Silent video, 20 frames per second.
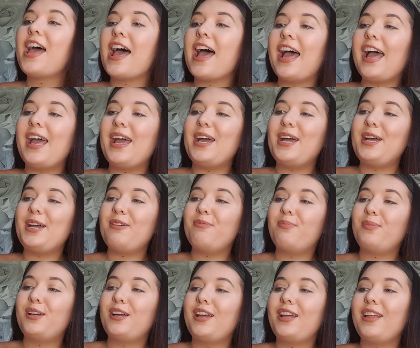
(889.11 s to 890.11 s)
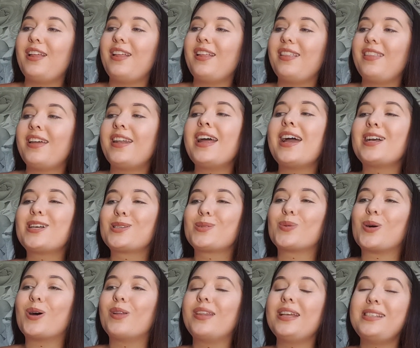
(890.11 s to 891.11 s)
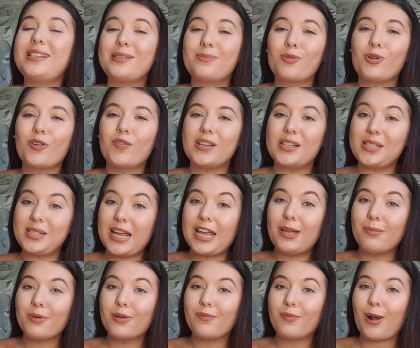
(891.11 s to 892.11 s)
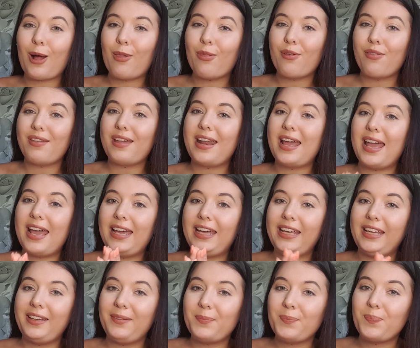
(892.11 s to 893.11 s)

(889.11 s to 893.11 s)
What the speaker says: The next one, this is more of a statement rather than a